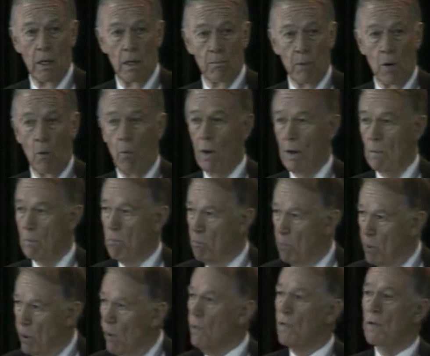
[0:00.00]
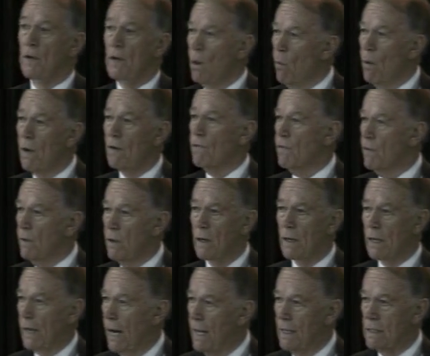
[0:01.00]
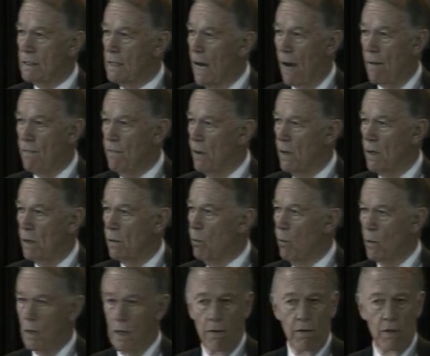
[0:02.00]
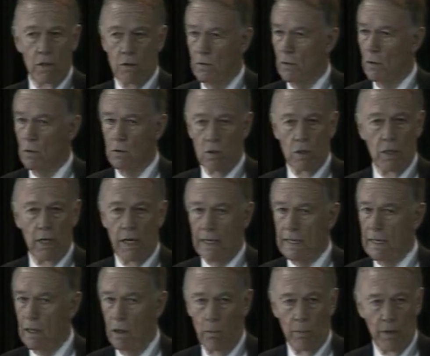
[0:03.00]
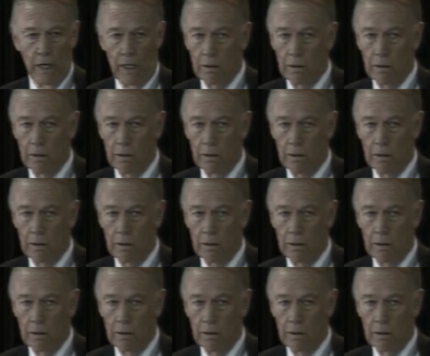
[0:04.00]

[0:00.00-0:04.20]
But when both of you went for your guns, I figured one of these fools is going to kill me.